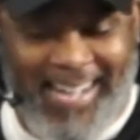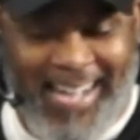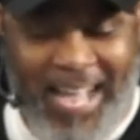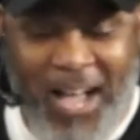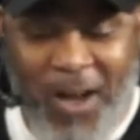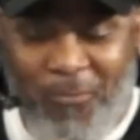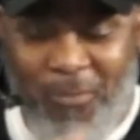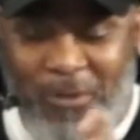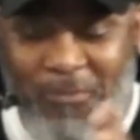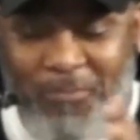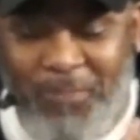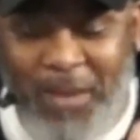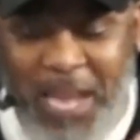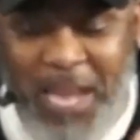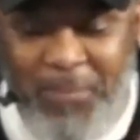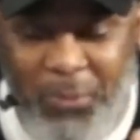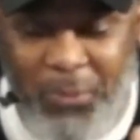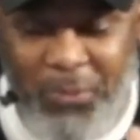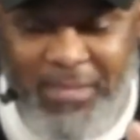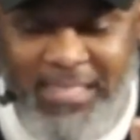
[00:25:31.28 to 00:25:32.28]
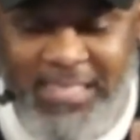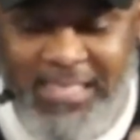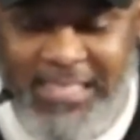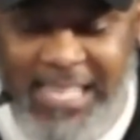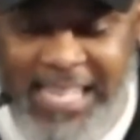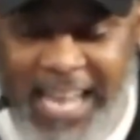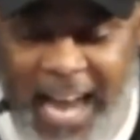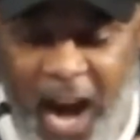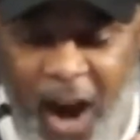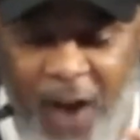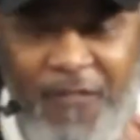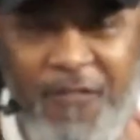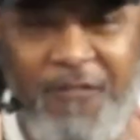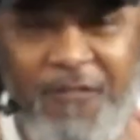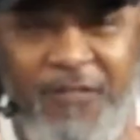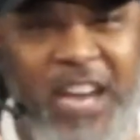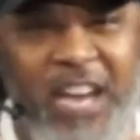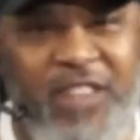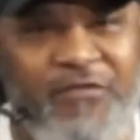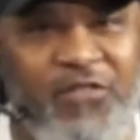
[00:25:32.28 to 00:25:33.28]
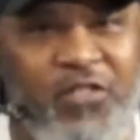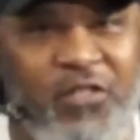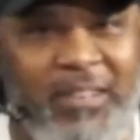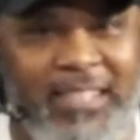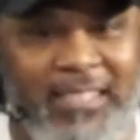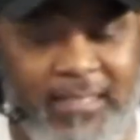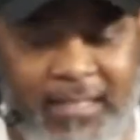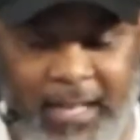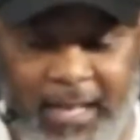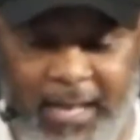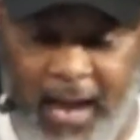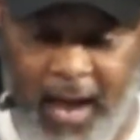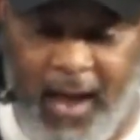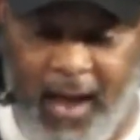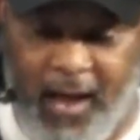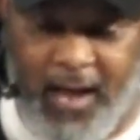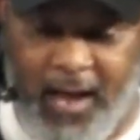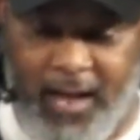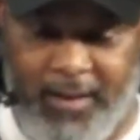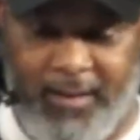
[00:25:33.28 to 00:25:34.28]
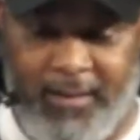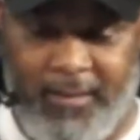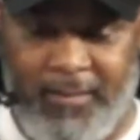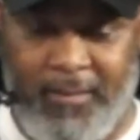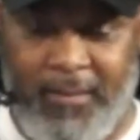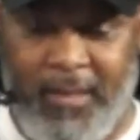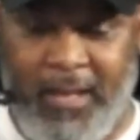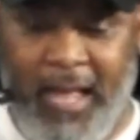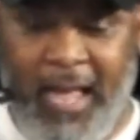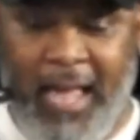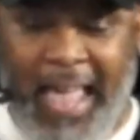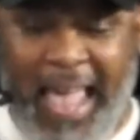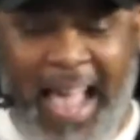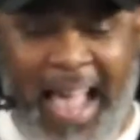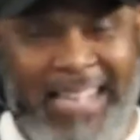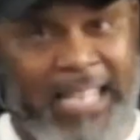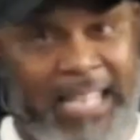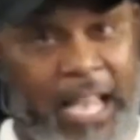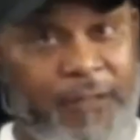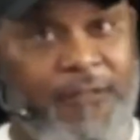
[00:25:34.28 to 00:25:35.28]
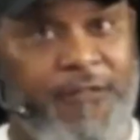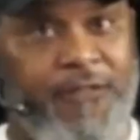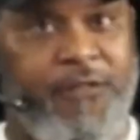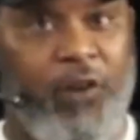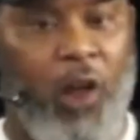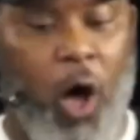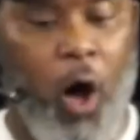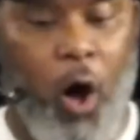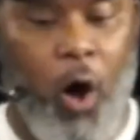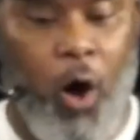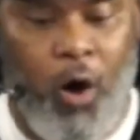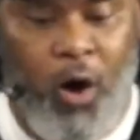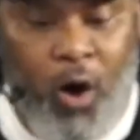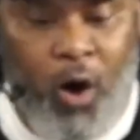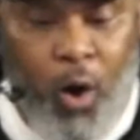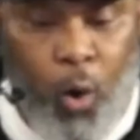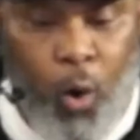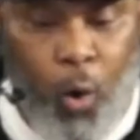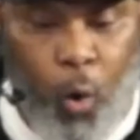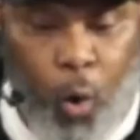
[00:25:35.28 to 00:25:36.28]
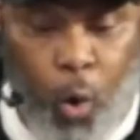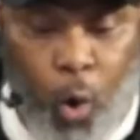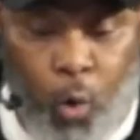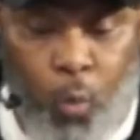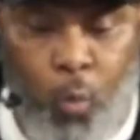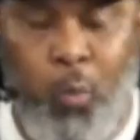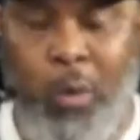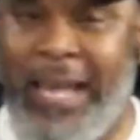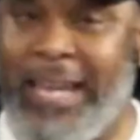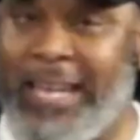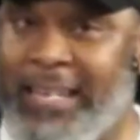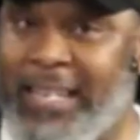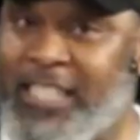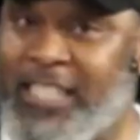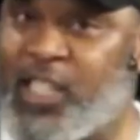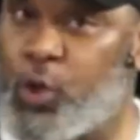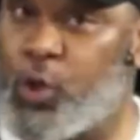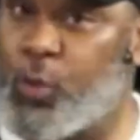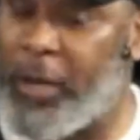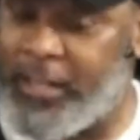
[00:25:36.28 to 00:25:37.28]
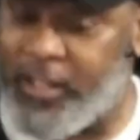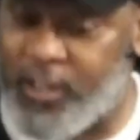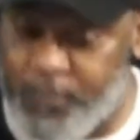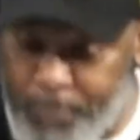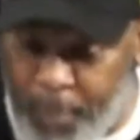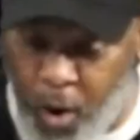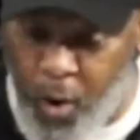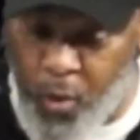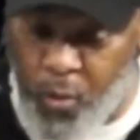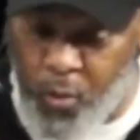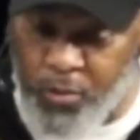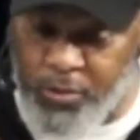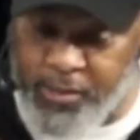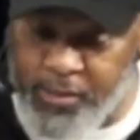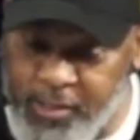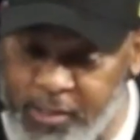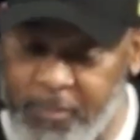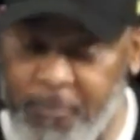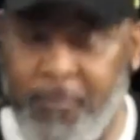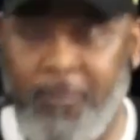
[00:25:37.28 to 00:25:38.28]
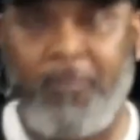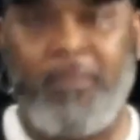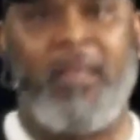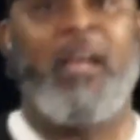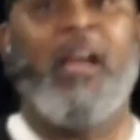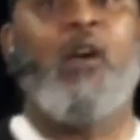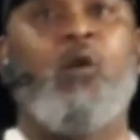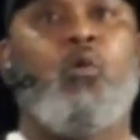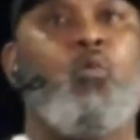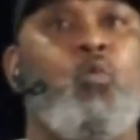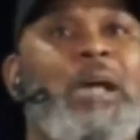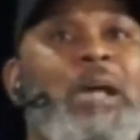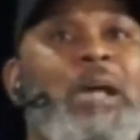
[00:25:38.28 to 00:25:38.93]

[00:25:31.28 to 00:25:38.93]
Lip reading: When people see our faithfulness to God as a flaw or weakness to expose, we